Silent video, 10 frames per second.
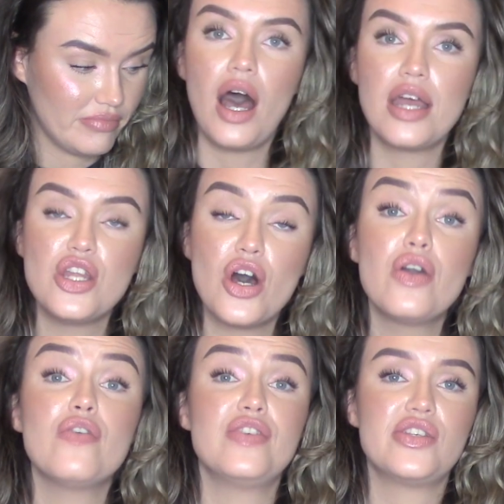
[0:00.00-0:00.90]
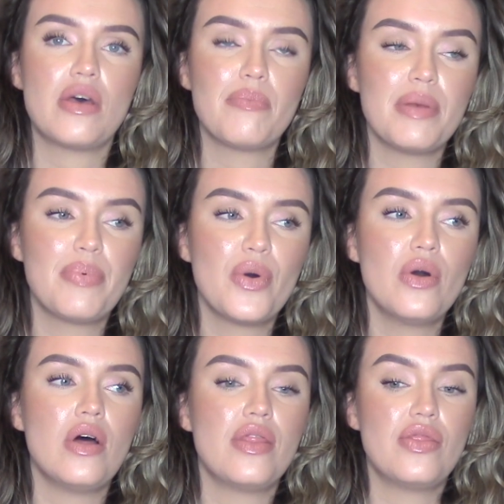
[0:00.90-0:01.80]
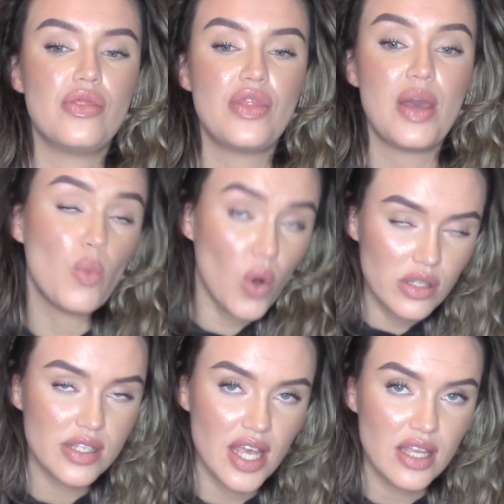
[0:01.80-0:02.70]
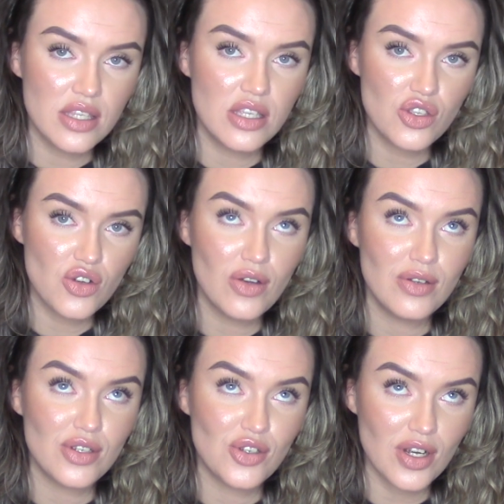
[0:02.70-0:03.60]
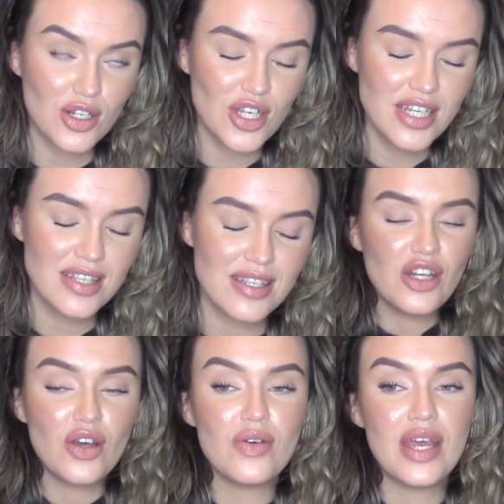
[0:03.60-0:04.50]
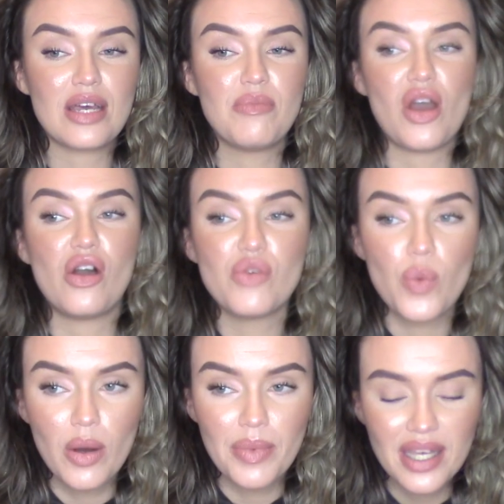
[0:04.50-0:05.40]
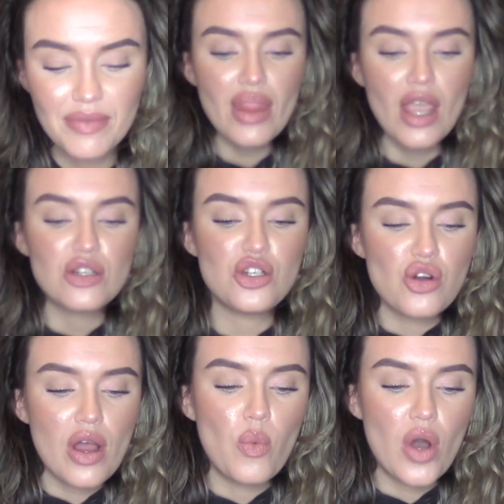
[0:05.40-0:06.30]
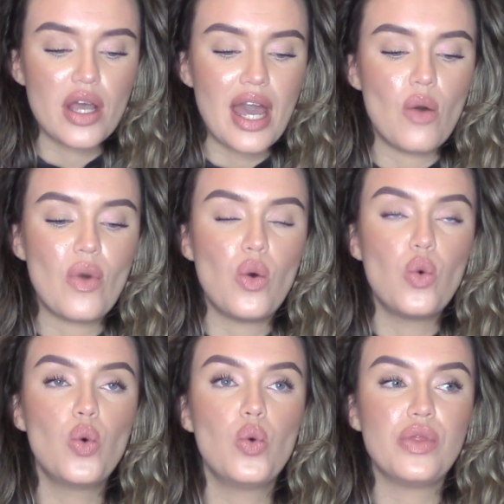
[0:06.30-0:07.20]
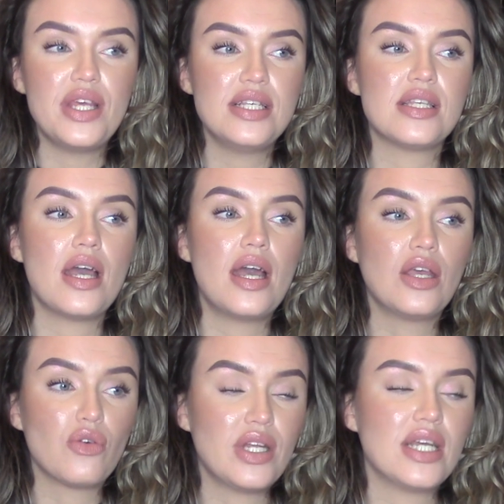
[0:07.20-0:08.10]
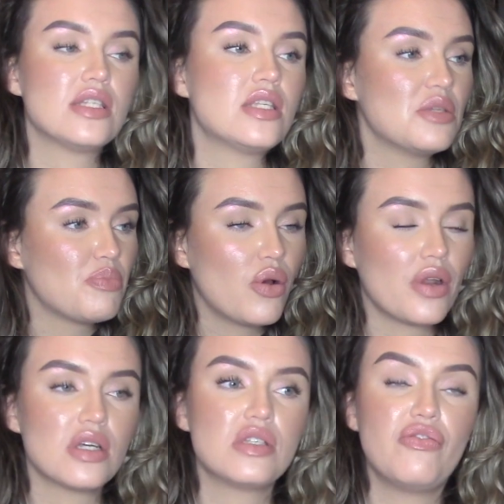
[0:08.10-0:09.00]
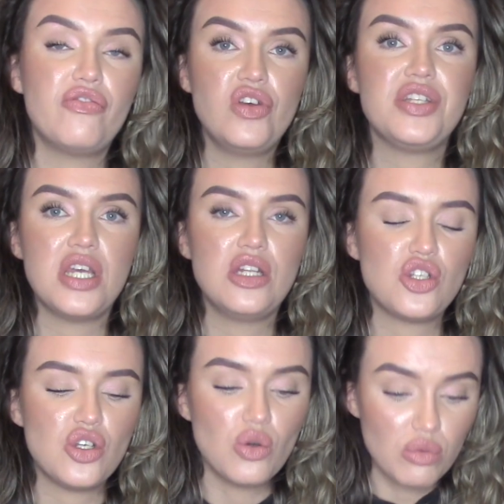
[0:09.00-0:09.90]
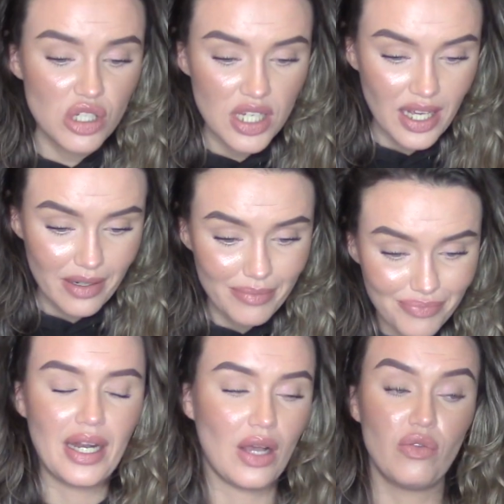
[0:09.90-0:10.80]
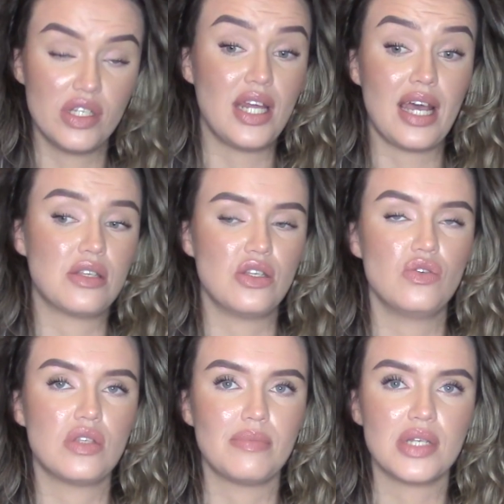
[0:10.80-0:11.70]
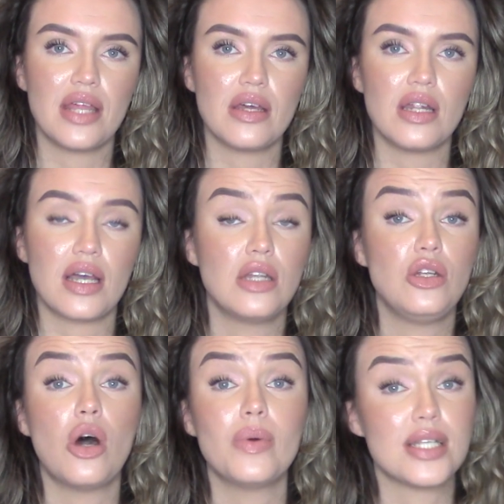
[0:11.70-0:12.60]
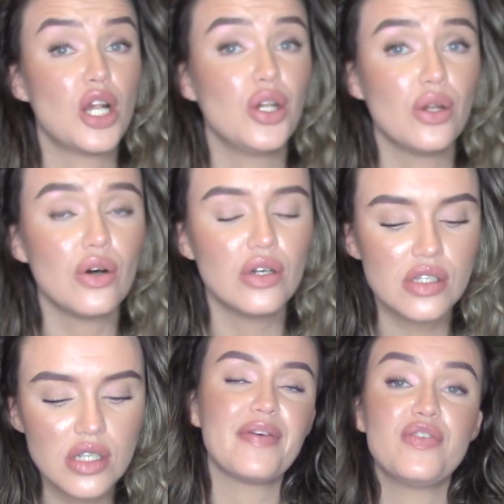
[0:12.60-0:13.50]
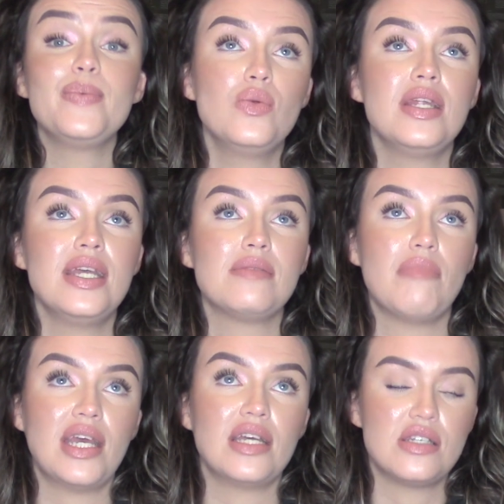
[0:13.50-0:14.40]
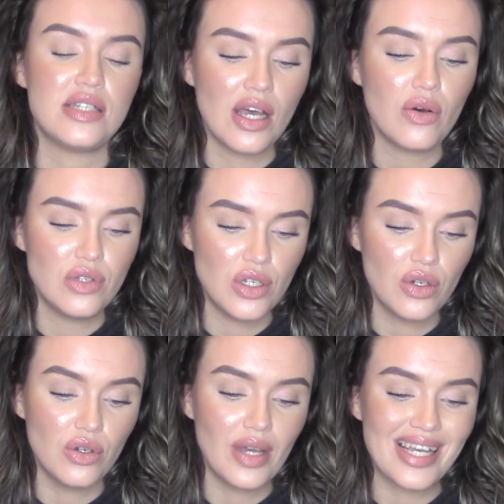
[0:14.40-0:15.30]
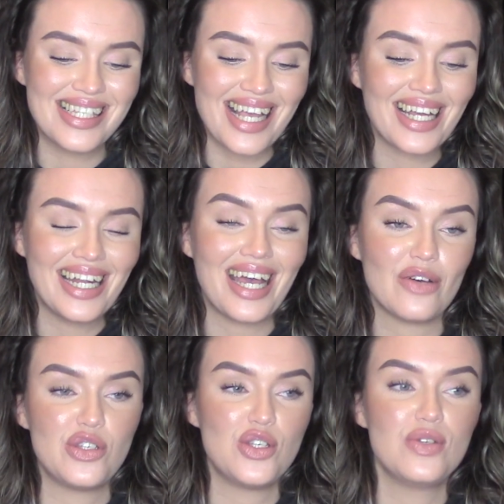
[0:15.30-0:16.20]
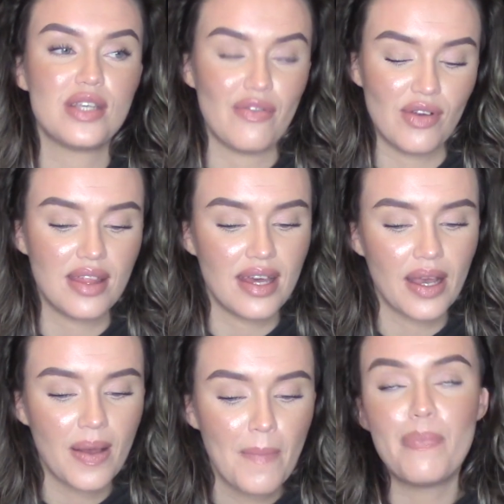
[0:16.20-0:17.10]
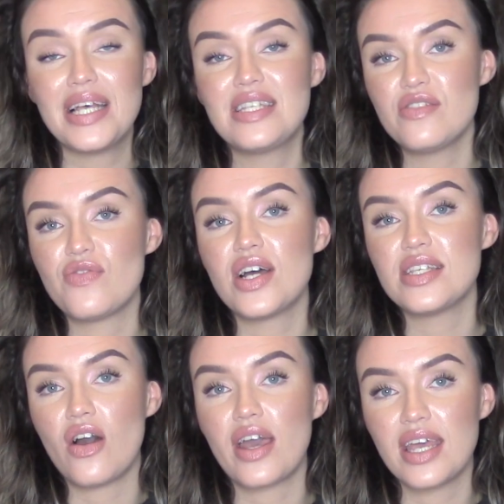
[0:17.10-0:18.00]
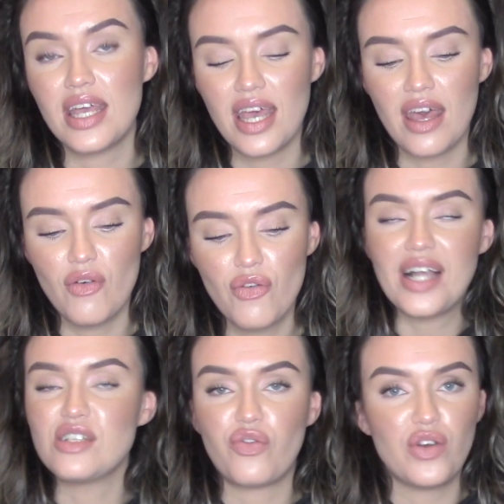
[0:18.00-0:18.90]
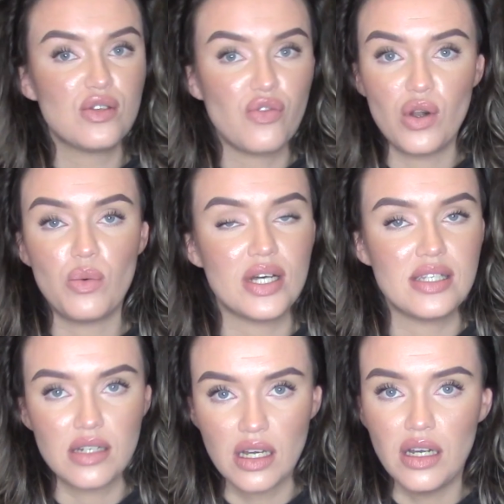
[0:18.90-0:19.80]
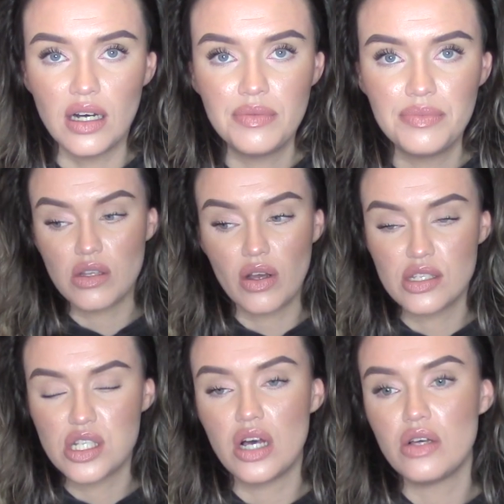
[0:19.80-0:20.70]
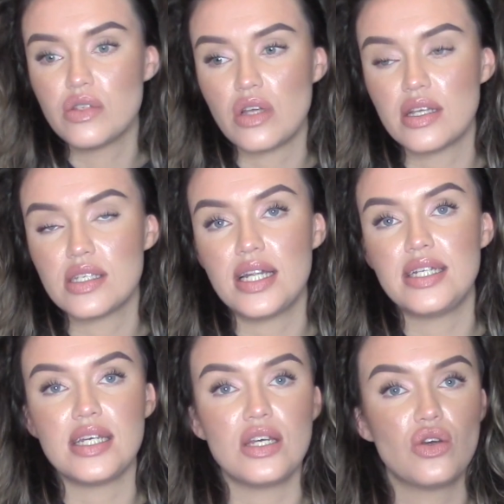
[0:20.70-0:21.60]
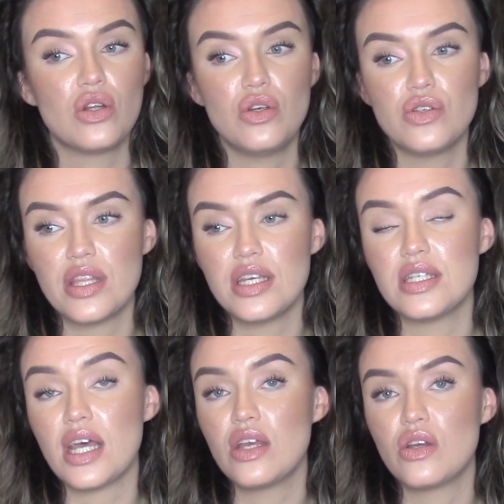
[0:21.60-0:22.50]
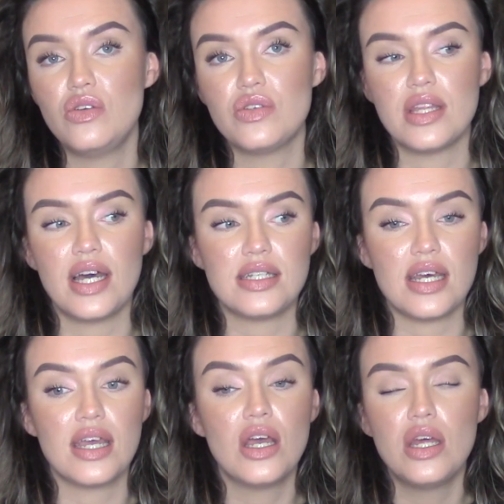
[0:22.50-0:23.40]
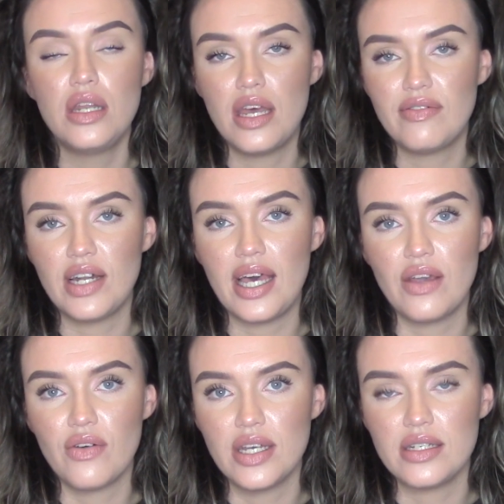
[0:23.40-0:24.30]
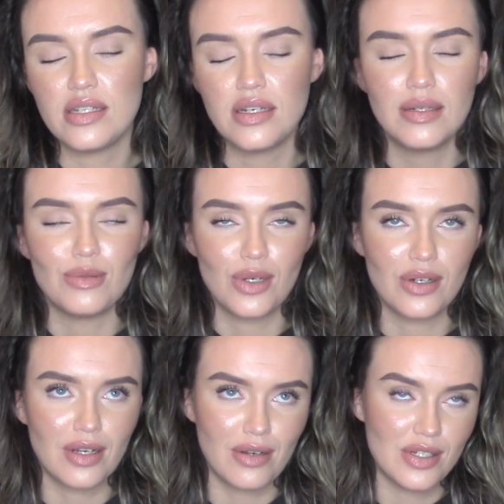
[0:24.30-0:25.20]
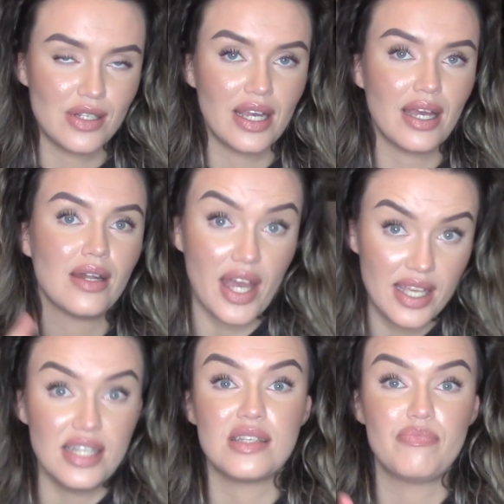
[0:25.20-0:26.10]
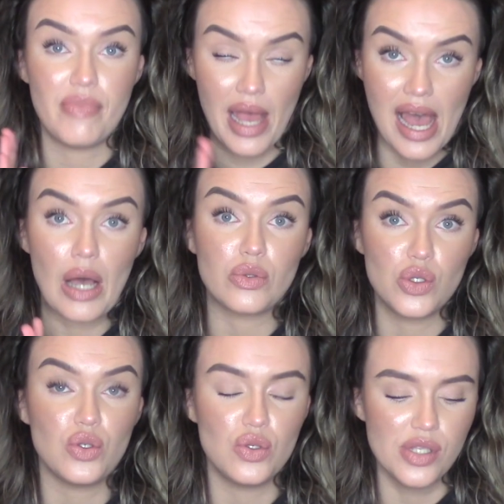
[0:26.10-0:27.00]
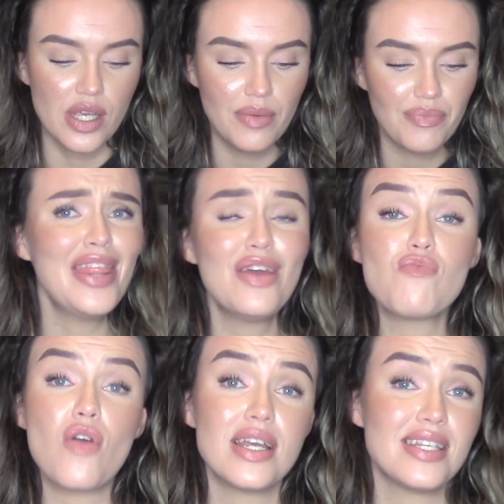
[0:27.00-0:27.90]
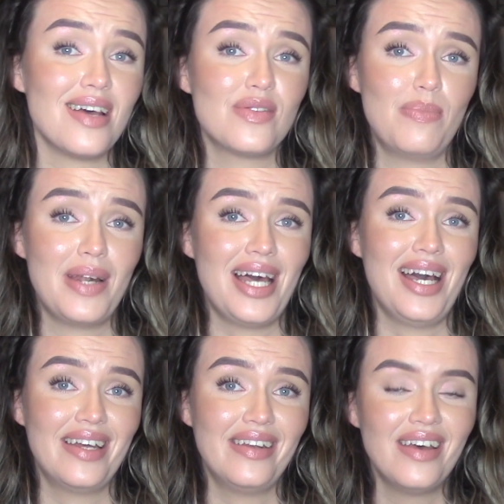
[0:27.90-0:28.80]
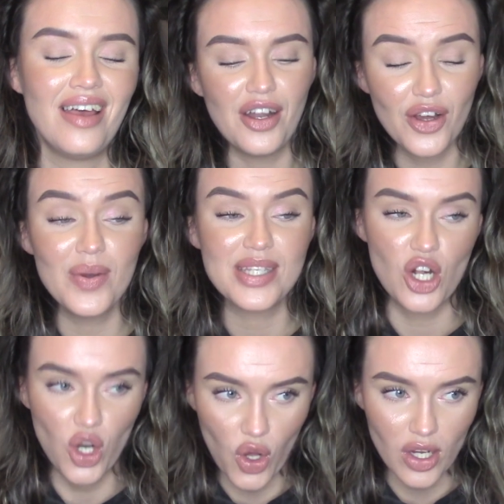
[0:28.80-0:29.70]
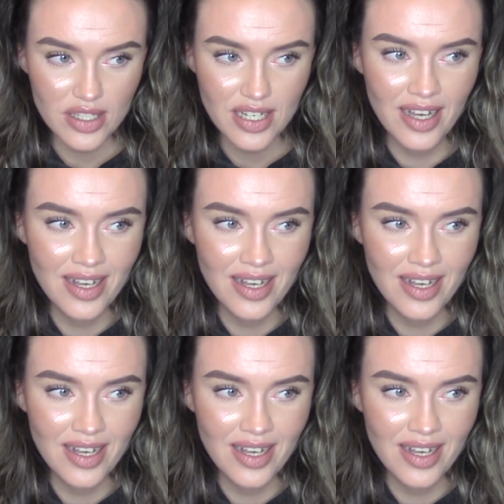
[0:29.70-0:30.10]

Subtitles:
I know for some people, they want set in stone instructions. I know it can be overwhelming to try and work out where all these ingredients, these products fit into your routine, and obviously how to use them together. Like, I know it's a lot, but if you need me to tell you exactly how to use everything, the best advice I can give is for you to follow what I said earlier. Starting slow, starting steady. You can use it this day, you can use it that day. Never layer it. I'm not going to go into it again. That is how to use it. And then write out a plan. I know it's a lot,